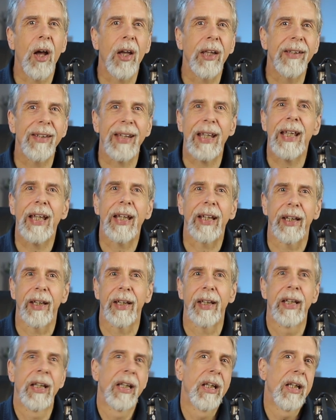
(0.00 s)

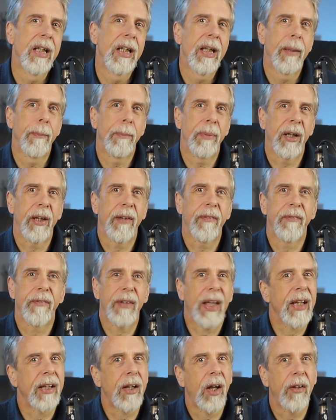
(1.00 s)
idea, but
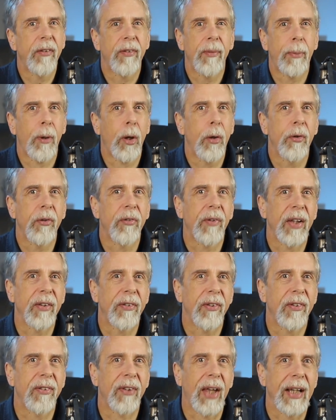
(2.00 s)
then I suppose
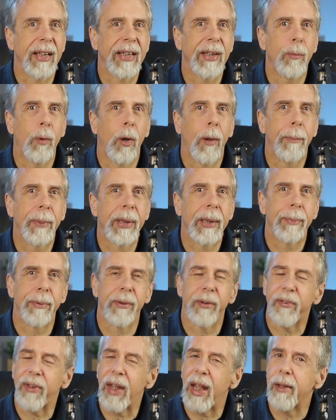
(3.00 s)
that's exactly what
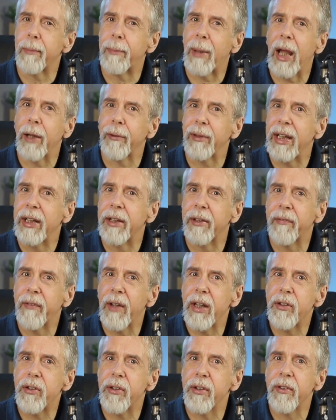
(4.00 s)
people have said about
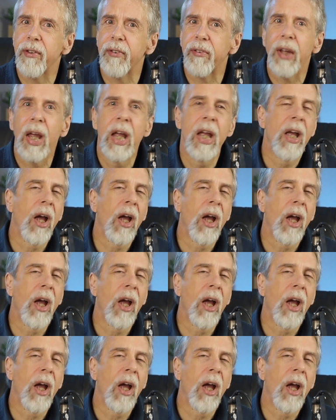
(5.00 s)
innovations